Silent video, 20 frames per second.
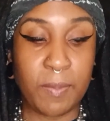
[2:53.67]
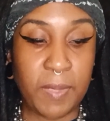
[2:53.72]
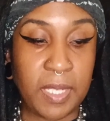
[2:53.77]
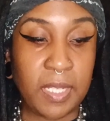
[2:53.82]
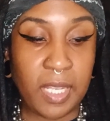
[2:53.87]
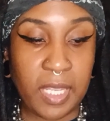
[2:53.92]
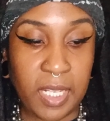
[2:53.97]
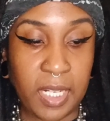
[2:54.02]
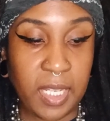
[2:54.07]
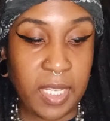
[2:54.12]
to be
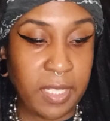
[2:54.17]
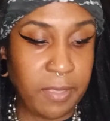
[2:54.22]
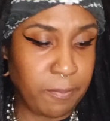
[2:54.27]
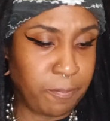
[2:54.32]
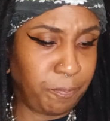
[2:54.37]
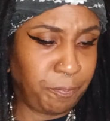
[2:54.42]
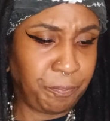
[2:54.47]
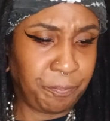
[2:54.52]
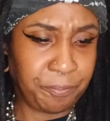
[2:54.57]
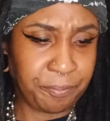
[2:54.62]
needed.
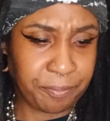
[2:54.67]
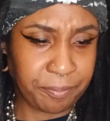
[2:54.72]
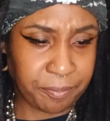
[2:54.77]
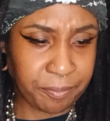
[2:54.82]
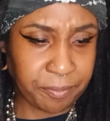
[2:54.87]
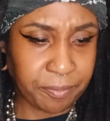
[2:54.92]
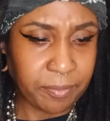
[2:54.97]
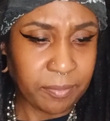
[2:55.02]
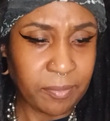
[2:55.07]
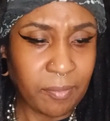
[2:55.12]

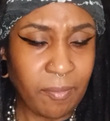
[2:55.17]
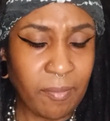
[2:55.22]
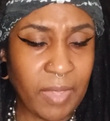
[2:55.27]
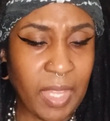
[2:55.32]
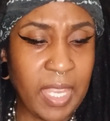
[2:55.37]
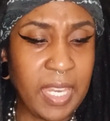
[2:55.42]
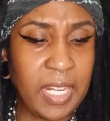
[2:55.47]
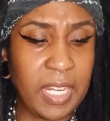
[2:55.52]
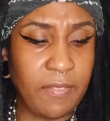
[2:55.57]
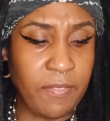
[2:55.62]

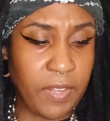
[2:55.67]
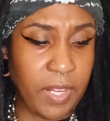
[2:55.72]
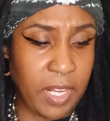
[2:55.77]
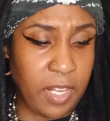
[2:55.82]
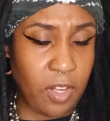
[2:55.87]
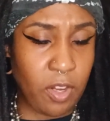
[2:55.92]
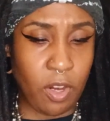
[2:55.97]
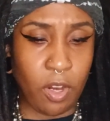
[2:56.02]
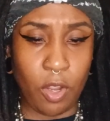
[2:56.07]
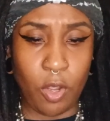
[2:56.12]
And even
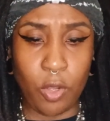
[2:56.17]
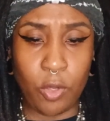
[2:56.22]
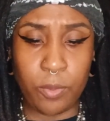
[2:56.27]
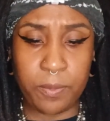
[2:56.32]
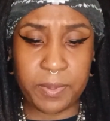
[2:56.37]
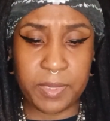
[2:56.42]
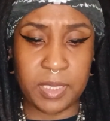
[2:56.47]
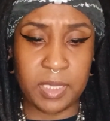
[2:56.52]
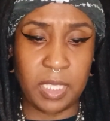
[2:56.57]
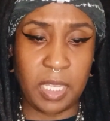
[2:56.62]
in your
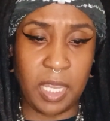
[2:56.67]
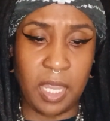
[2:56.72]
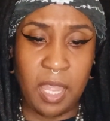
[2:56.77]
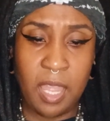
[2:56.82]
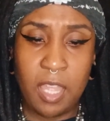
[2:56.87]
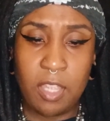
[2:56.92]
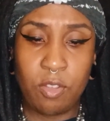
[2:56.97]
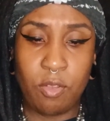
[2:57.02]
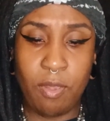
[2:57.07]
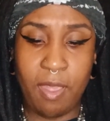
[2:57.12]
hopes,
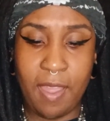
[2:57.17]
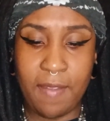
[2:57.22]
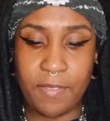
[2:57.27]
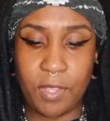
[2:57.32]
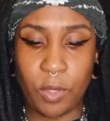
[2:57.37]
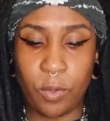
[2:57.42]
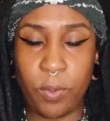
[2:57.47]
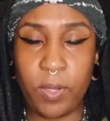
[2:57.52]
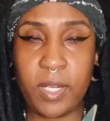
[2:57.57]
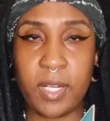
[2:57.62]
you have
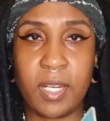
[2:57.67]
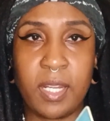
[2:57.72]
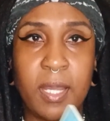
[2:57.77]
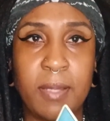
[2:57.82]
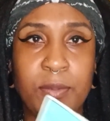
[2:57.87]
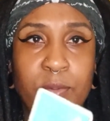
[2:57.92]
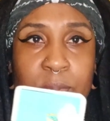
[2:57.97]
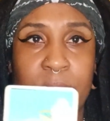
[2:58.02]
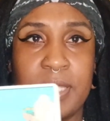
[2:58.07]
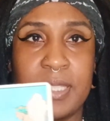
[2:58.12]
the Queen of
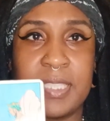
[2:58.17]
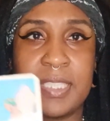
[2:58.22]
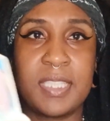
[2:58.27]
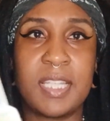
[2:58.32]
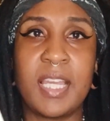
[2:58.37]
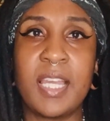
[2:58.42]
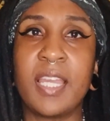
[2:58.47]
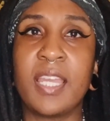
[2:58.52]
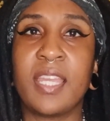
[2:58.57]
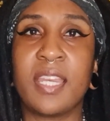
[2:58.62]
Cups with the
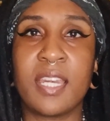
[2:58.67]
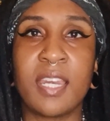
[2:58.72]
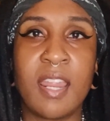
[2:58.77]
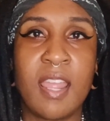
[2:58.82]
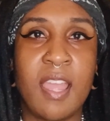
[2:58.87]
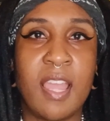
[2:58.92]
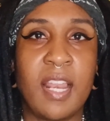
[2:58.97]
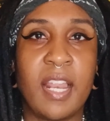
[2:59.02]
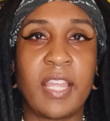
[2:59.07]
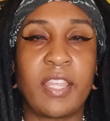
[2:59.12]
Sun.
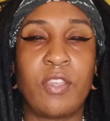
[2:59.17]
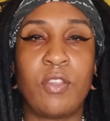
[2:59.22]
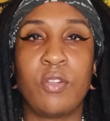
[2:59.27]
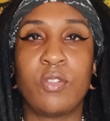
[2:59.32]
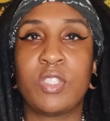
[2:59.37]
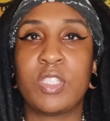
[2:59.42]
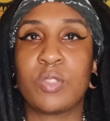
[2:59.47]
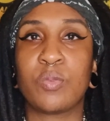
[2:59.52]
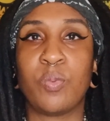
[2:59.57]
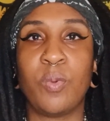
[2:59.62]
Like
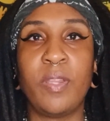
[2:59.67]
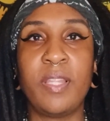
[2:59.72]
you're just